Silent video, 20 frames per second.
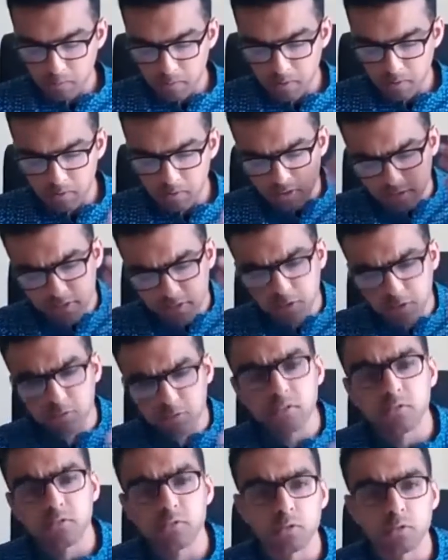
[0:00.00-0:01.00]
So,
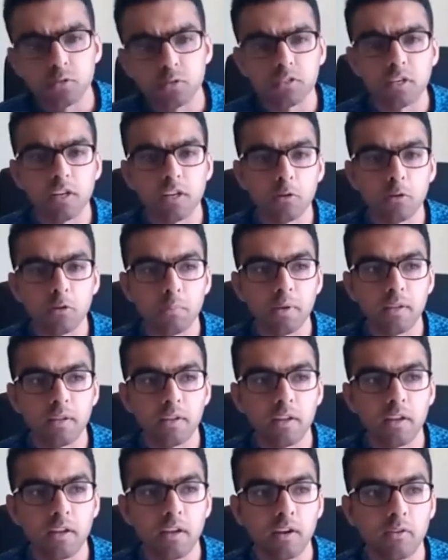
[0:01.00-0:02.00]
and Leslie also talked a little
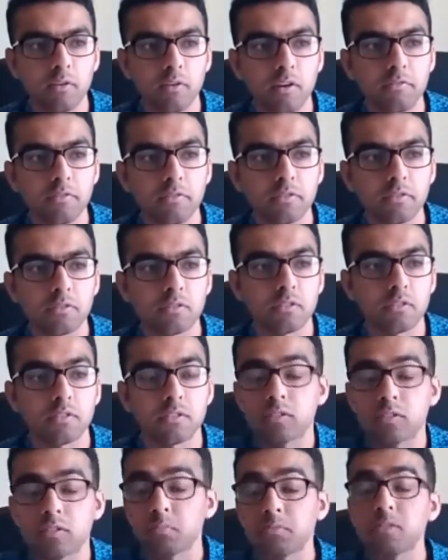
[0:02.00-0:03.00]
bit in reference
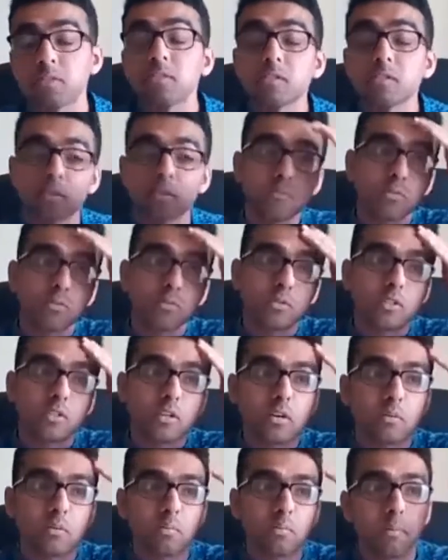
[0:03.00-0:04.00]
to some systems
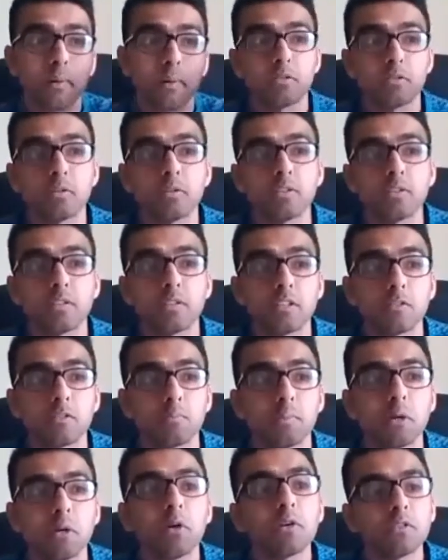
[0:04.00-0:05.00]
which are perpetuating this
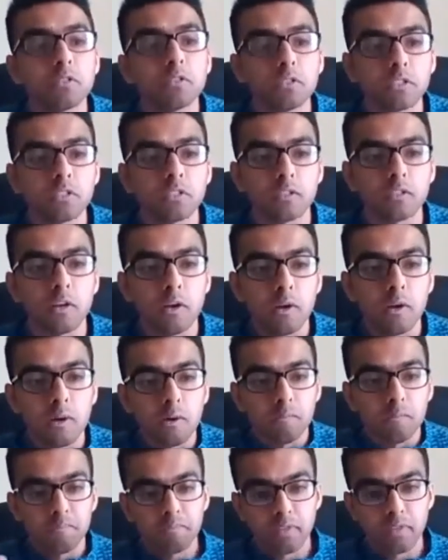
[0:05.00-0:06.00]
beyond just
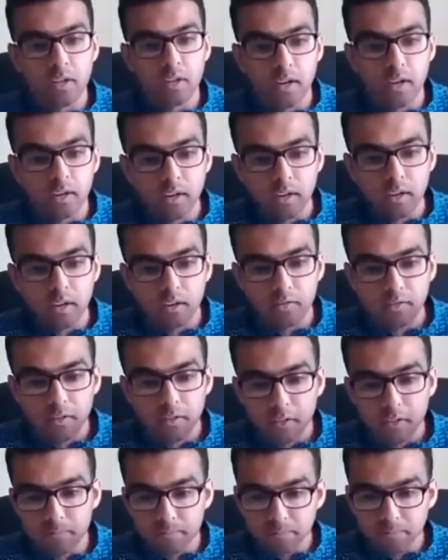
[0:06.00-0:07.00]
kind of
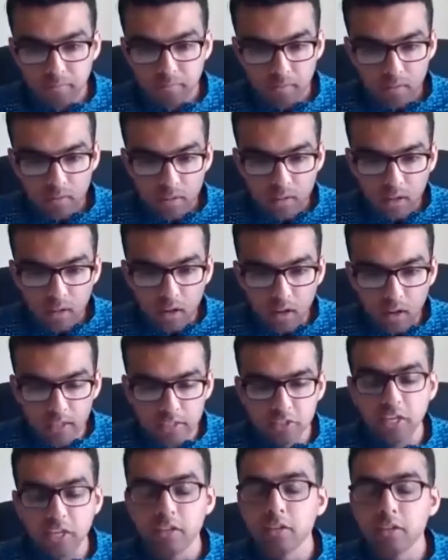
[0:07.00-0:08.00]
a
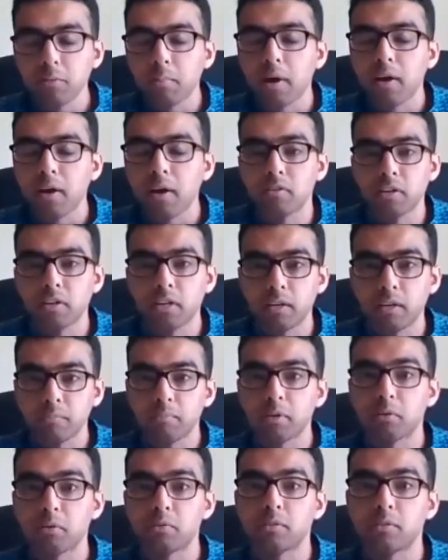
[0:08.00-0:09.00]
gender binary
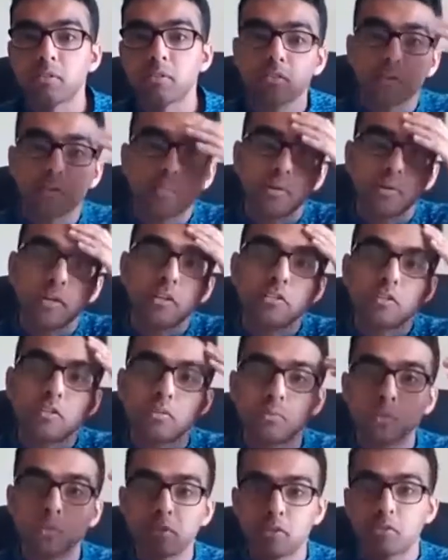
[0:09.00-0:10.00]
inbuilt with
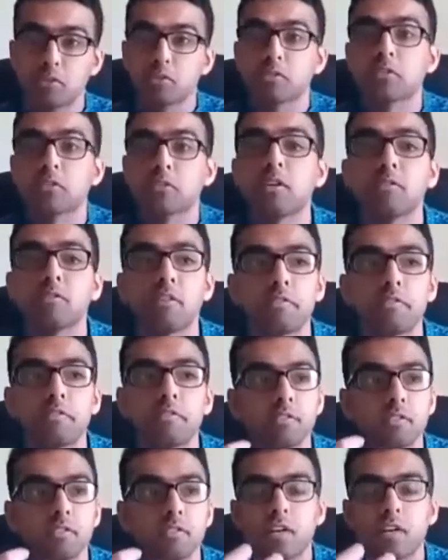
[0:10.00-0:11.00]
discrimination, which you also kind of
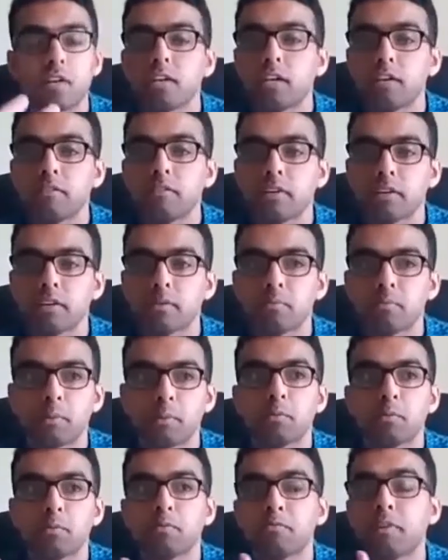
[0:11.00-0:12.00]
referenced this idea of like
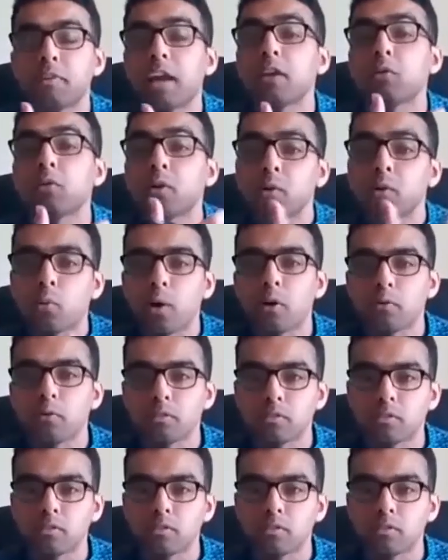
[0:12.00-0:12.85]
people valuing wealth.